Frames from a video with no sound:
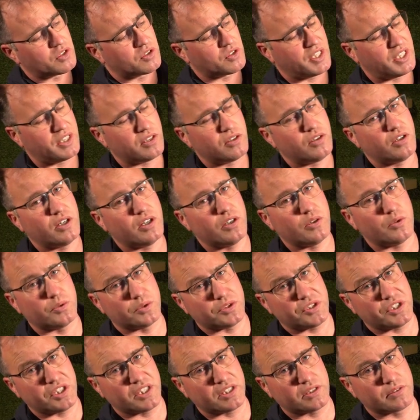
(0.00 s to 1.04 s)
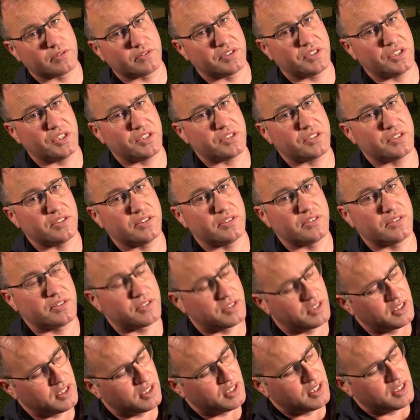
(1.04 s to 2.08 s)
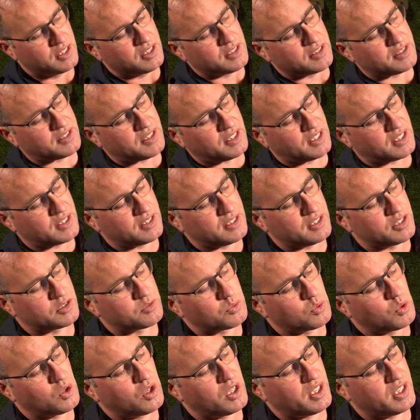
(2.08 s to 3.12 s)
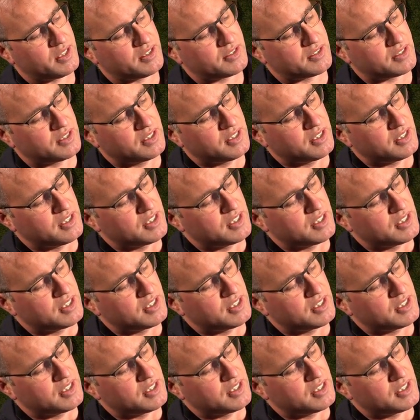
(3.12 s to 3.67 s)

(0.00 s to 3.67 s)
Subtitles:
green light, or check the resistance down these wires.